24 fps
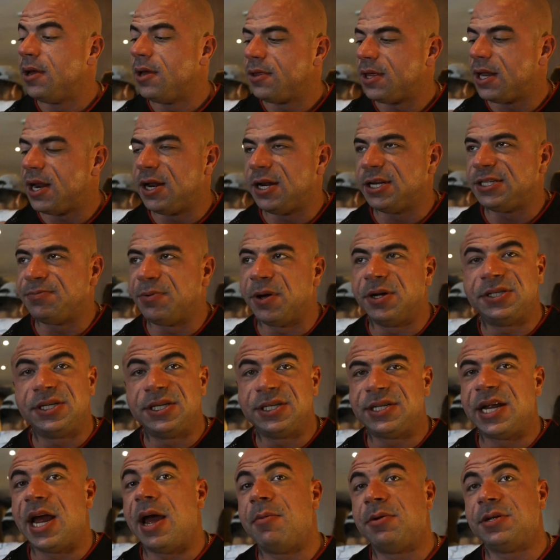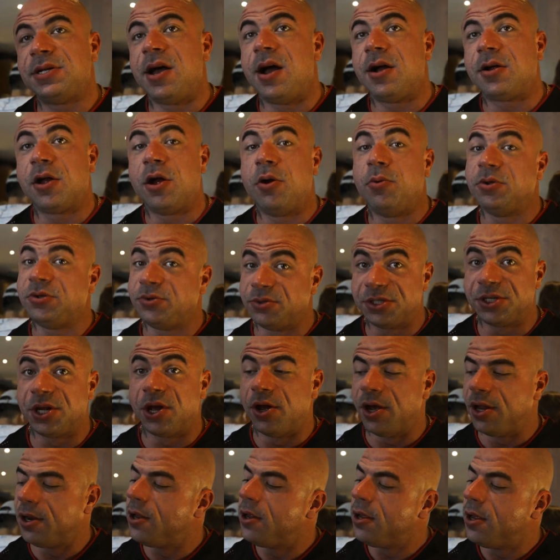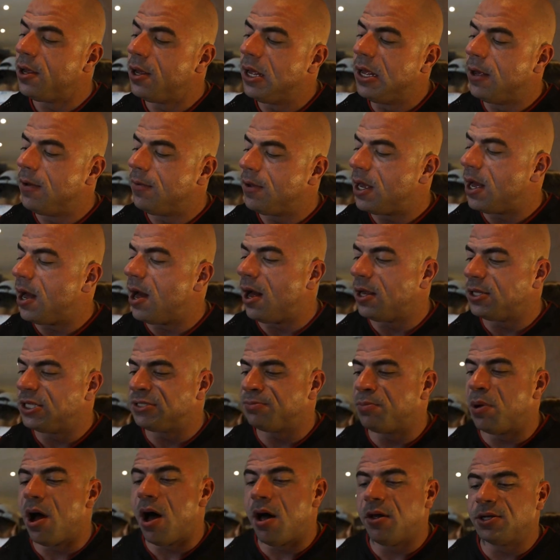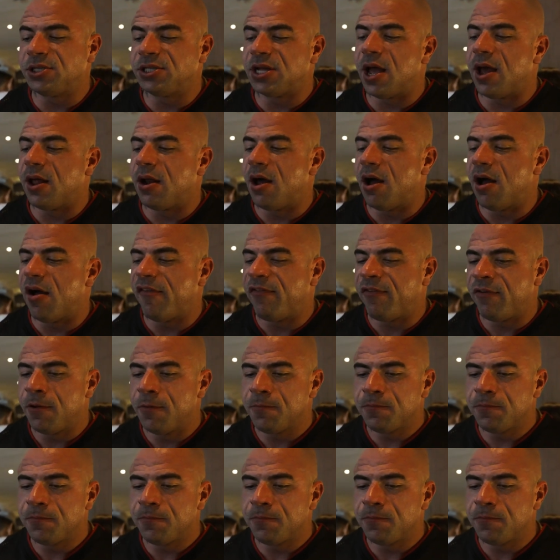Then I had a spicy salmon taco, which was good. Just polished that off.